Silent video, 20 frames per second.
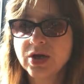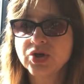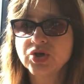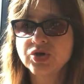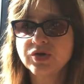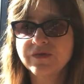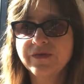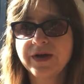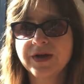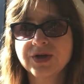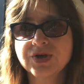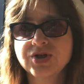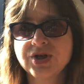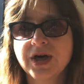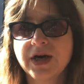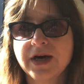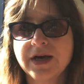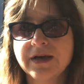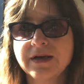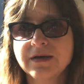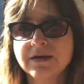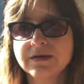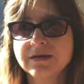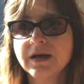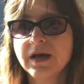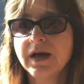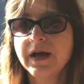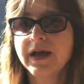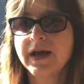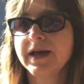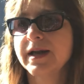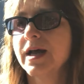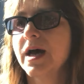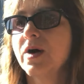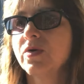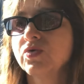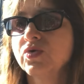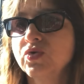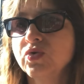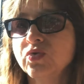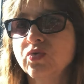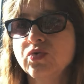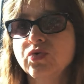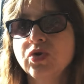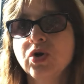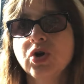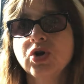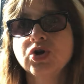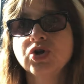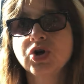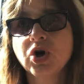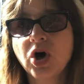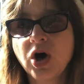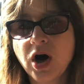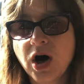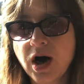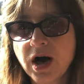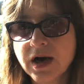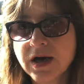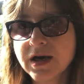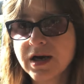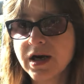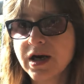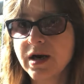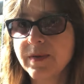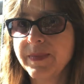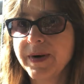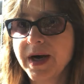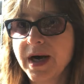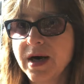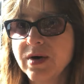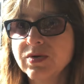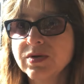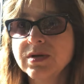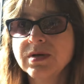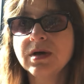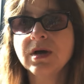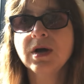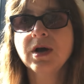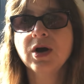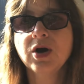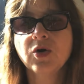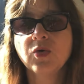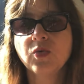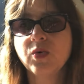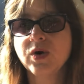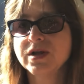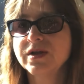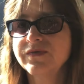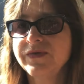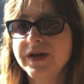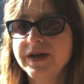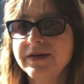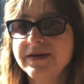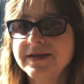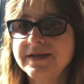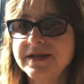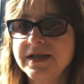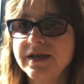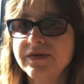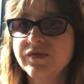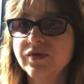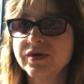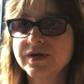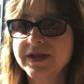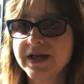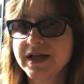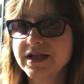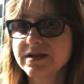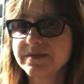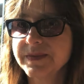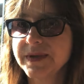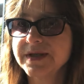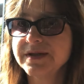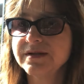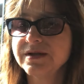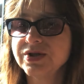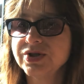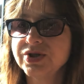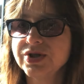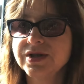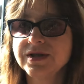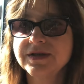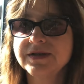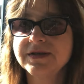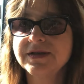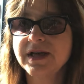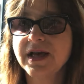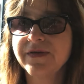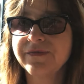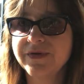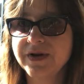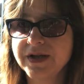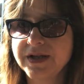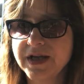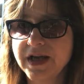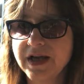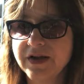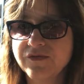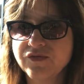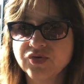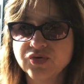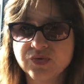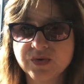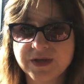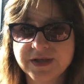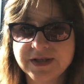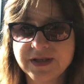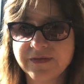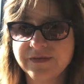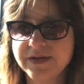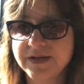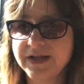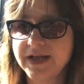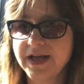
to their child and how to talk about what they receive on text messages every day for 27